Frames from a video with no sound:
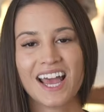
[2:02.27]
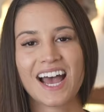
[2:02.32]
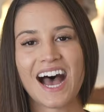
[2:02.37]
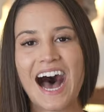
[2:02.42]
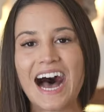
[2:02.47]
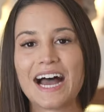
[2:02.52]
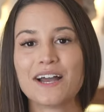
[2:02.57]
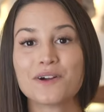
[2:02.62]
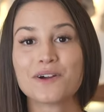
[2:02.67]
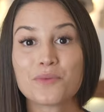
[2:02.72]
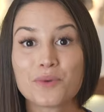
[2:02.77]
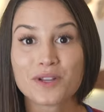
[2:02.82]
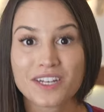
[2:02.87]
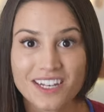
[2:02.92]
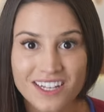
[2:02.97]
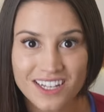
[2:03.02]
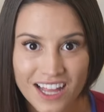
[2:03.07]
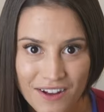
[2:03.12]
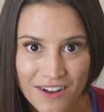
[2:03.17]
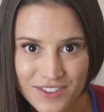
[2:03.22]
I would
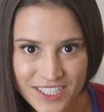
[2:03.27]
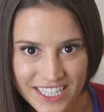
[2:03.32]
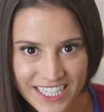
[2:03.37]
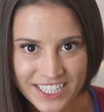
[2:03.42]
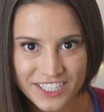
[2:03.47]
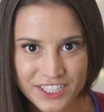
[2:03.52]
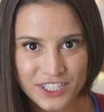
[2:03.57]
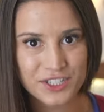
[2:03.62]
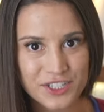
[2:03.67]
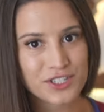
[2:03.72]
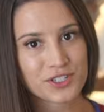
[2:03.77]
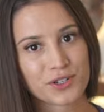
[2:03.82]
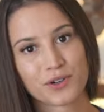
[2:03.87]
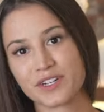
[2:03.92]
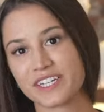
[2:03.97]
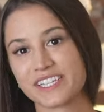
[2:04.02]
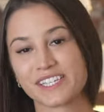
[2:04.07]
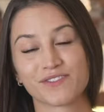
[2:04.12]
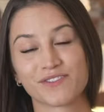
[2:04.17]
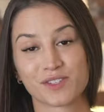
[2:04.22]
love to hear your
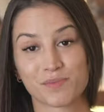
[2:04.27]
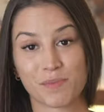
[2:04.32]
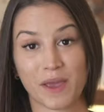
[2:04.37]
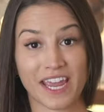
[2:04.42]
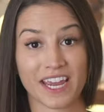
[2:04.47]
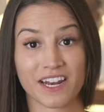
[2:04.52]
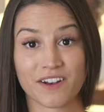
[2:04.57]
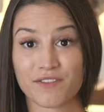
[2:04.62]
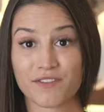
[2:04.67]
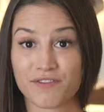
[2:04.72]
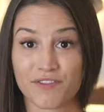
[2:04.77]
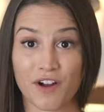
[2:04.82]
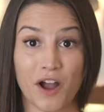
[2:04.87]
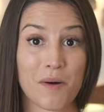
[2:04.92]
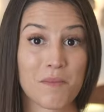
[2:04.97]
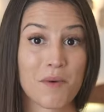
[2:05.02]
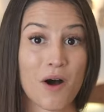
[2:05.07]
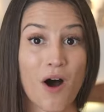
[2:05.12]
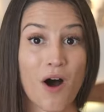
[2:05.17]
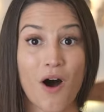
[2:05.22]
stories of Spain
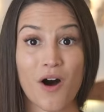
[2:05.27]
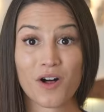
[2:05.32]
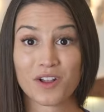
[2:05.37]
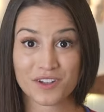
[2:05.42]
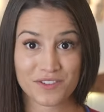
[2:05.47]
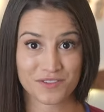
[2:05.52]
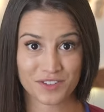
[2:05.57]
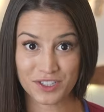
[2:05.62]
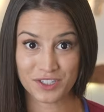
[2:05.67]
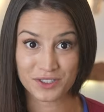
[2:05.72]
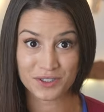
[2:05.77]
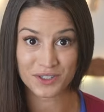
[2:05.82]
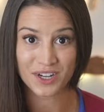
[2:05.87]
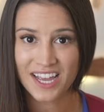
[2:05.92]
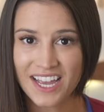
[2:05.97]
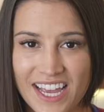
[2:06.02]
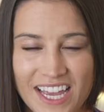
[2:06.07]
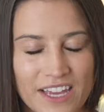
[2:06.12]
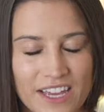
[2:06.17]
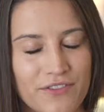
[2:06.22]
from all of you.
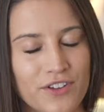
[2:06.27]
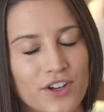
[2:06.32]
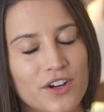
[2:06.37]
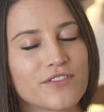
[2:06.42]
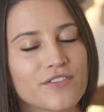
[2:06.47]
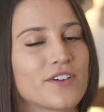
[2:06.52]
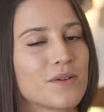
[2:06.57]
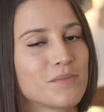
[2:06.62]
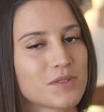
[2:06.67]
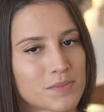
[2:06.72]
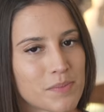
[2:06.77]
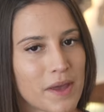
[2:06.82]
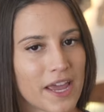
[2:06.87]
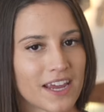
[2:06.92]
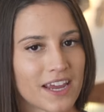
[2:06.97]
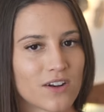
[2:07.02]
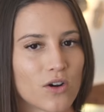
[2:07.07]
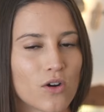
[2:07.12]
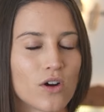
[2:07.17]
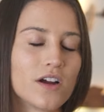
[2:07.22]
If you're from
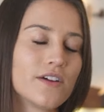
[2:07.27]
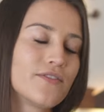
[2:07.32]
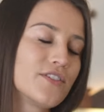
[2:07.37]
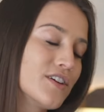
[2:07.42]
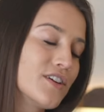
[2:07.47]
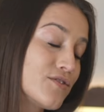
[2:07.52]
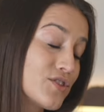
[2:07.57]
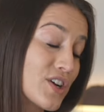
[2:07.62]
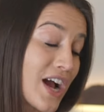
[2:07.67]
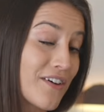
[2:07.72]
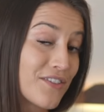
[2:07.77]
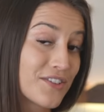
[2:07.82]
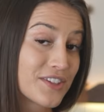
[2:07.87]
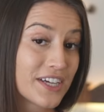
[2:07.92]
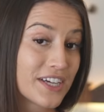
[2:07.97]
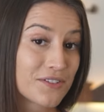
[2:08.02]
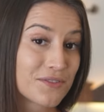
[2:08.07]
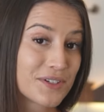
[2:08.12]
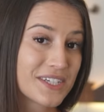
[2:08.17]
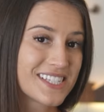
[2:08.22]
Spain or if you've traveled
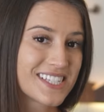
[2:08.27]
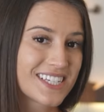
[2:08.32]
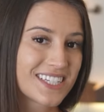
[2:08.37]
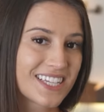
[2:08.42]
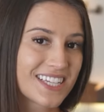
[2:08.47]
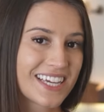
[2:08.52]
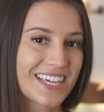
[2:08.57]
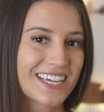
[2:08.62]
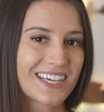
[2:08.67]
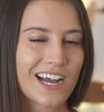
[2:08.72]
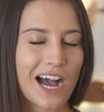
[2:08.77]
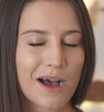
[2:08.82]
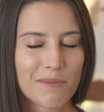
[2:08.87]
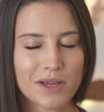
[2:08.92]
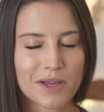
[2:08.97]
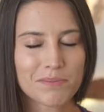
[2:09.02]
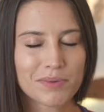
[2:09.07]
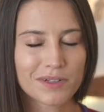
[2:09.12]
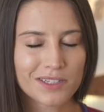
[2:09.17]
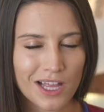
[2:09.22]
there recently,
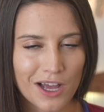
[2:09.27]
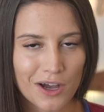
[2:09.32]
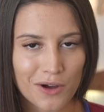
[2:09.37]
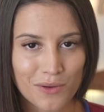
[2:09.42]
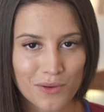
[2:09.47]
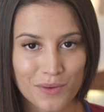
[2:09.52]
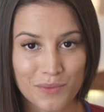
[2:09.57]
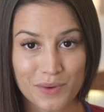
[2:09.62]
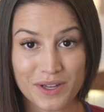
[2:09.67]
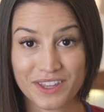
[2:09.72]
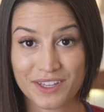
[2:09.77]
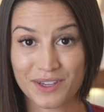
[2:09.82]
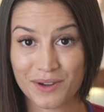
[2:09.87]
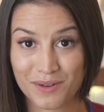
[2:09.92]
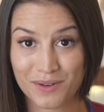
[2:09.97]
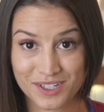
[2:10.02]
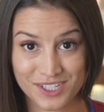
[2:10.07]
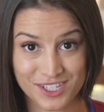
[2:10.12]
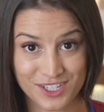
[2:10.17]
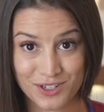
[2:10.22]
comment below with
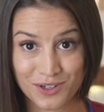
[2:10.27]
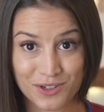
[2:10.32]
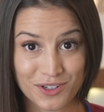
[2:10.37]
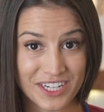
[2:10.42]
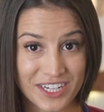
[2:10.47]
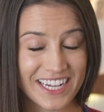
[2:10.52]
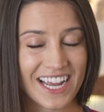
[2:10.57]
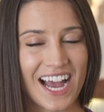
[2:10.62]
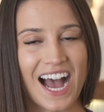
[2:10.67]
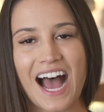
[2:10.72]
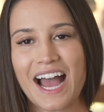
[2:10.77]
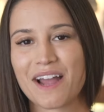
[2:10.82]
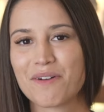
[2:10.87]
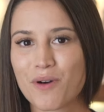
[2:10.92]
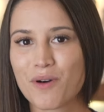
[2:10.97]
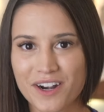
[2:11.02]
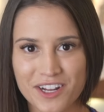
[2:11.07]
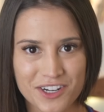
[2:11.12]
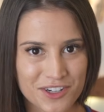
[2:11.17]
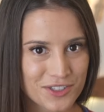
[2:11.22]
your story. I
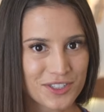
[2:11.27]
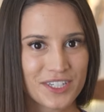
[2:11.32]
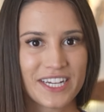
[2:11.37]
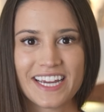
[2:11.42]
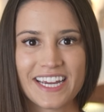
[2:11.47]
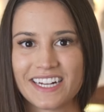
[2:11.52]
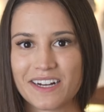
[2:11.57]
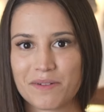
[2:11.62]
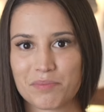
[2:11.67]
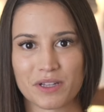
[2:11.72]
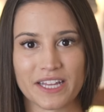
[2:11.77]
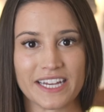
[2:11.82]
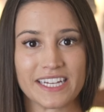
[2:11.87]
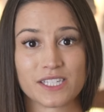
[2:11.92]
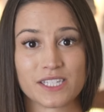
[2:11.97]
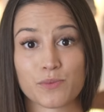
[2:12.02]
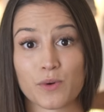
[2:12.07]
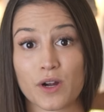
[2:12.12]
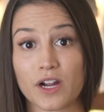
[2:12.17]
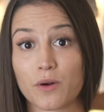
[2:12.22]
want to create a
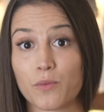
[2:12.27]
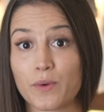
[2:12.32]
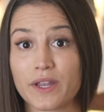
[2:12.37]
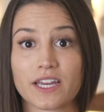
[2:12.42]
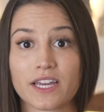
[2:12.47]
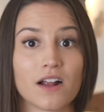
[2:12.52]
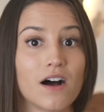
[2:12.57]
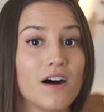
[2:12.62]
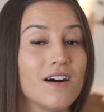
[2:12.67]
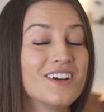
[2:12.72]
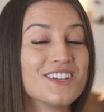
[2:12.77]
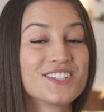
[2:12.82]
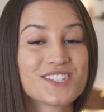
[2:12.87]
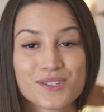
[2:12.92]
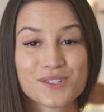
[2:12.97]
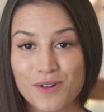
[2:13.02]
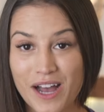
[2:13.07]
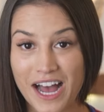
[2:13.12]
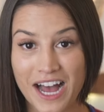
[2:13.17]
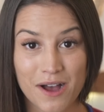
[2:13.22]
place where we can all
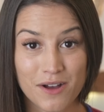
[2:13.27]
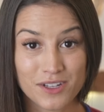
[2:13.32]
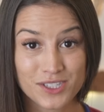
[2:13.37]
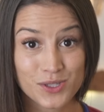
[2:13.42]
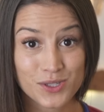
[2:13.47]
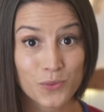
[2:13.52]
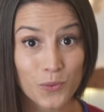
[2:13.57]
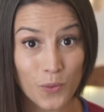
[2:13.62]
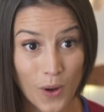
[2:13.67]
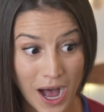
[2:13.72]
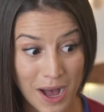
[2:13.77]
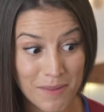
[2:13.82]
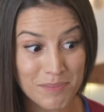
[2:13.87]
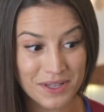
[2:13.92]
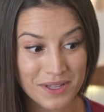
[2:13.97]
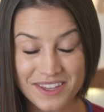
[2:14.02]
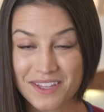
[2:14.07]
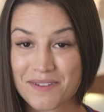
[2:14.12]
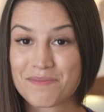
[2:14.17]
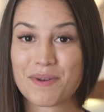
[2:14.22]
swap
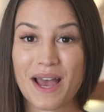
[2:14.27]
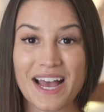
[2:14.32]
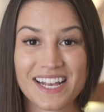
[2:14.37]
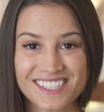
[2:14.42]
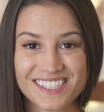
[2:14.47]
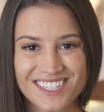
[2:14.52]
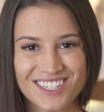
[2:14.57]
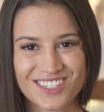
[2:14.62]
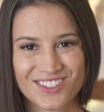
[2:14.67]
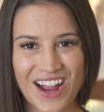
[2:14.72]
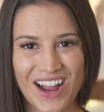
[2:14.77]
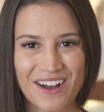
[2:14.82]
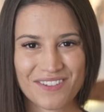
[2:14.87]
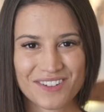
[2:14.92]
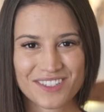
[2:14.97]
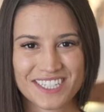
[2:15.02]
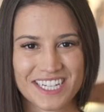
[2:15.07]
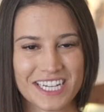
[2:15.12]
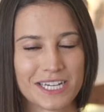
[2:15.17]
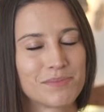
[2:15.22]
the best
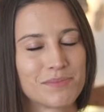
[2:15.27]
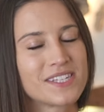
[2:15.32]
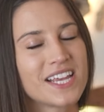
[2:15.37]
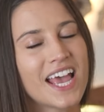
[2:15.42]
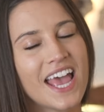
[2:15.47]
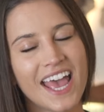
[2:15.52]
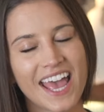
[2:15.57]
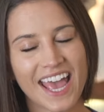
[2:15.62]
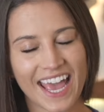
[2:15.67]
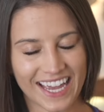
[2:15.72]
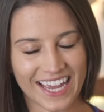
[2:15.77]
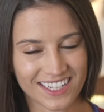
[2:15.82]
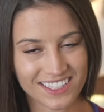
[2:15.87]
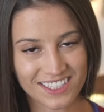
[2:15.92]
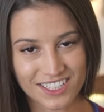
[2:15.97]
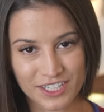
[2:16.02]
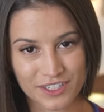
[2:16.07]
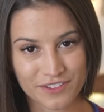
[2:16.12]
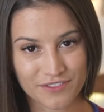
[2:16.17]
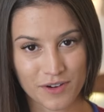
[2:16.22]
travel tips and
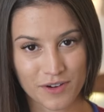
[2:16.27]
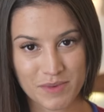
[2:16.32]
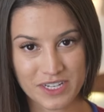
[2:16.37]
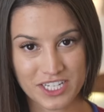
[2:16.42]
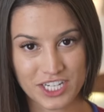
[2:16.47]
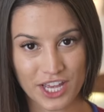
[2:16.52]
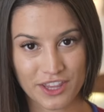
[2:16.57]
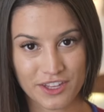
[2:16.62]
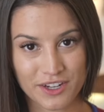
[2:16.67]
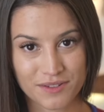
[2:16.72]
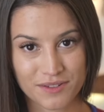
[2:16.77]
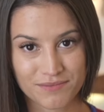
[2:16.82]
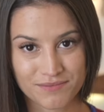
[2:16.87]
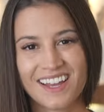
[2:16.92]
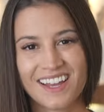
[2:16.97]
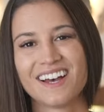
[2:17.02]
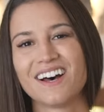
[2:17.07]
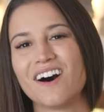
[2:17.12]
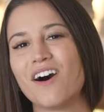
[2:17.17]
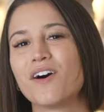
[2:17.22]
learn from each other.
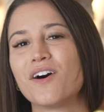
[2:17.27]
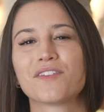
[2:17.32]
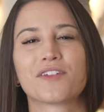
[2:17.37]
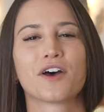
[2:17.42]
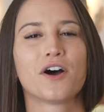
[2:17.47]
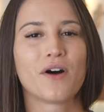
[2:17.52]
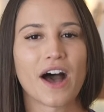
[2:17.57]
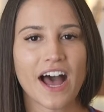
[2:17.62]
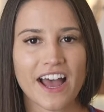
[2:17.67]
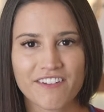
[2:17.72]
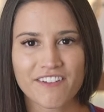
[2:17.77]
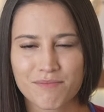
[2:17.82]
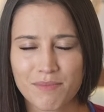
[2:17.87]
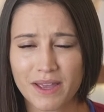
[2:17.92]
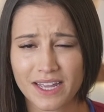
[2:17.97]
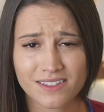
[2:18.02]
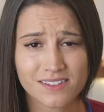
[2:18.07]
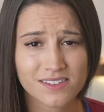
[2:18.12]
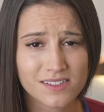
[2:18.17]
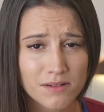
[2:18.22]
Although I've
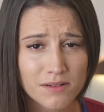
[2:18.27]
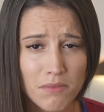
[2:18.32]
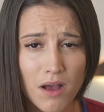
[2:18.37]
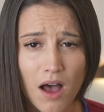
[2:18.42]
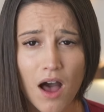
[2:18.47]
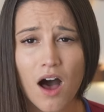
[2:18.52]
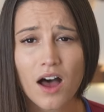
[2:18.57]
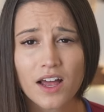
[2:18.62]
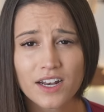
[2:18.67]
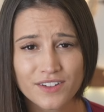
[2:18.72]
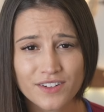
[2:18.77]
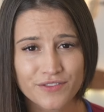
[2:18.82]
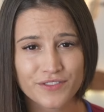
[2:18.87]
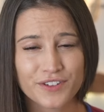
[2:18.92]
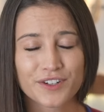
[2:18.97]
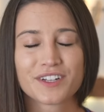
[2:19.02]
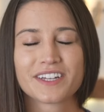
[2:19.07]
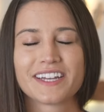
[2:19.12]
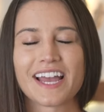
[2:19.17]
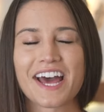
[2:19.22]
made some
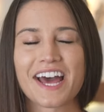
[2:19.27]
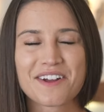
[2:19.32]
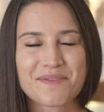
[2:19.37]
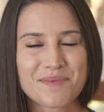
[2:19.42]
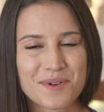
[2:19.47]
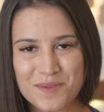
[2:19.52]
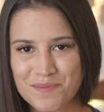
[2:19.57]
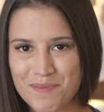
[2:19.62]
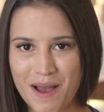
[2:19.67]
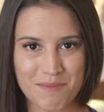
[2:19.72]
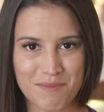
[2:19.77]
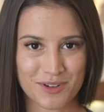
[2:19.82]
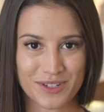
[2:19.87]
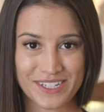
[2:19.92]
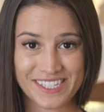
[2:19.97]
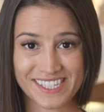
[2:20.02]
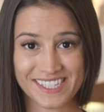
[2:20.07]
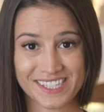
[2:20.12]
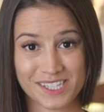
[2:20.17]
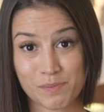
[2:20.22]
unforgettable
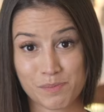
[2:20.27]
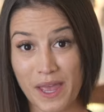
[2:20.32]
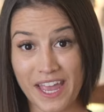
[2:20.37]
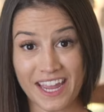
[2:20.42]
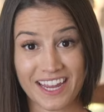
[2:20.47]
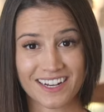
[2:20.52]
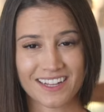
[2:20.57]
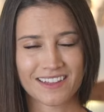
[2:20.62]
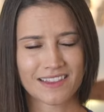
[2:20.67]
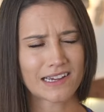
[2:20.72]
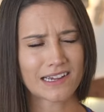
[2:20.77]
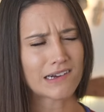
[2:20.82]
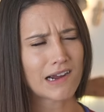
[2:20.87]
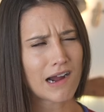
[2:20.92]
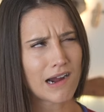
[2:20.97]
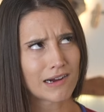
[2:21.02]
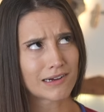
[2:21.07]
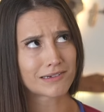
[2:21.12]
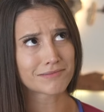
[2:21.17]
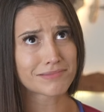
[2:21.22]
memories in Spain, there
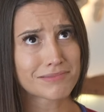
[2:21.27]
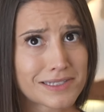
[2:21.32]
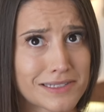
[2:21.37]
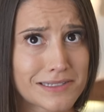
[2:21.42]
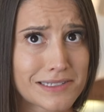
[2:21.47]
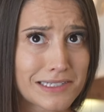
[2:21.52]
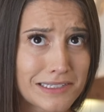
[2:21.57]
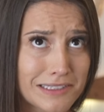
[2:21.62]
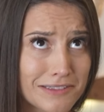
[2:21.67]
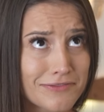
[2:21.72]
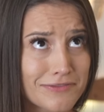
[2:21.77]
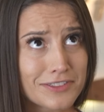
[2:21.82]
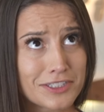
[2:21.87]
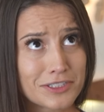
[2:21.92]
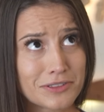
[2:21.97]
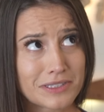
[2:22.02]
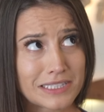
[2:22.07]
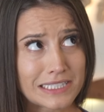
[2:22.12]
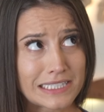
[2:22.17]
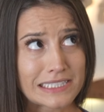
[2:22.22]
are still a few
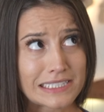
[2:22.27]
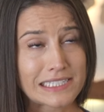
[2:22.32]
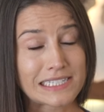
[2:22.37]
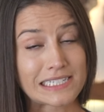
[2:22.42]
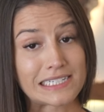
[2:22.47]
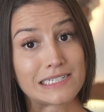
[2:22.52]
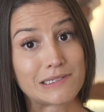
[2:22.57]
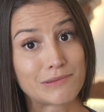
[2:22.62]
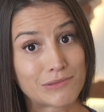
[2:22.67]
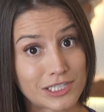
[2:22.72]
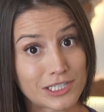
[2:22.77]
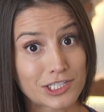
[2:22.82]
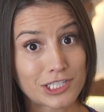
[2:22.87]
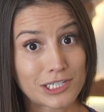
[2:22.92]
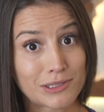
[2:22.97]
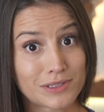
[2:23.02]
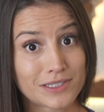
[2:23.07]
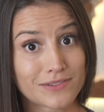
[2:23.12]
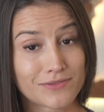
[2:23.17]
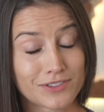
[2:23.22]
things I wish
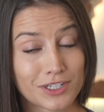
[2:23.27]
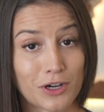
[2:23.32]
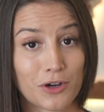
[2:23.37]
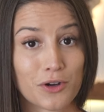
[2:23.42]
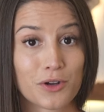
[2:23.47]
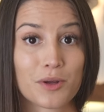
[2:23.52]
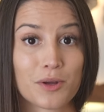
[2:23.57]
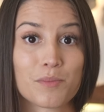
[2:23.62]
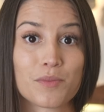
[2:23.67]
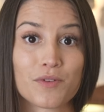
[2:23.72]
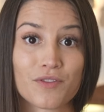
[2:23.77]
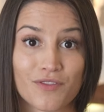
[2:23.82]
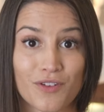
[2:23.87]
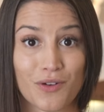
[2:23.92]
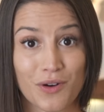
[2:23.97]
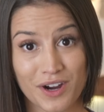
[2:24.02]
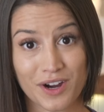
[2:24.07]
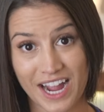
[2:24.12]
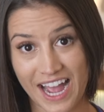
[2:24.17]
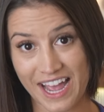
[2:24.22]
I would have known
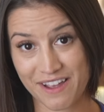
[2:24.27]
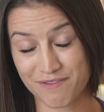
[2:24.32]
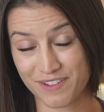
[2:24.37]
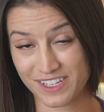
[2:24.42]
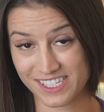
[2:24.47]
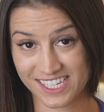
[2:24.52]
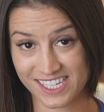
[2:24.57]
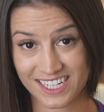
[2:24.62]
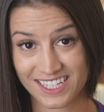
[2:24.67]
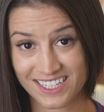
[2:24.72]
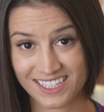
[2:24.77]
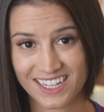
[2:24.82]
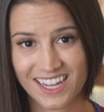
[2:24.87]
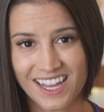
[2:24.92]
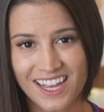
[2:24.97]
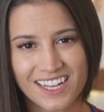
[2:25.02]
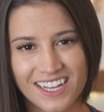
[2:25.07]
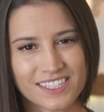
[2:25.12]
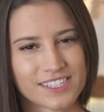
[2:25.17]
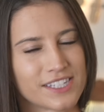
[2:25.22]
before I visited.
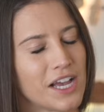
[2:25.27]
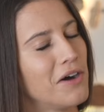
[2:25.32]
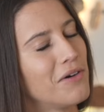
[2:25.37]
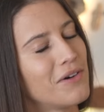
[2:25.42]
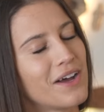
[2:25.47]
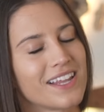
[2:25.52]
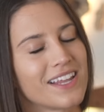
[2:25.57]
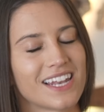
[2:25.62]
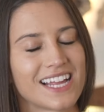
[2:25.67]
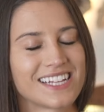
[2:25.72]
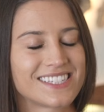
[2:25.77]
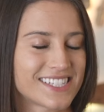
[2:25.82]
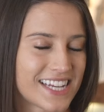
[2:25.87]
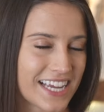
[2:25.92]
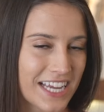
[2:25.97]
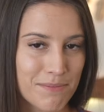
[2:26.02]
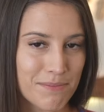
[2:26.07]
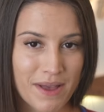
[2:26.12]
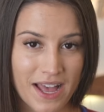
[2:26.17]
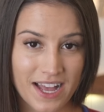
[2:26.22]
So let's
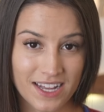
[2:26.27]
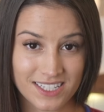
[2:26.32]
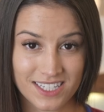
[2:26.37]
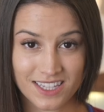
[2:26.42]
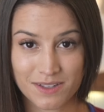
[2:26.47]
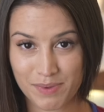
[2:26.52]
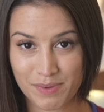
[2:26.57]
take it back to the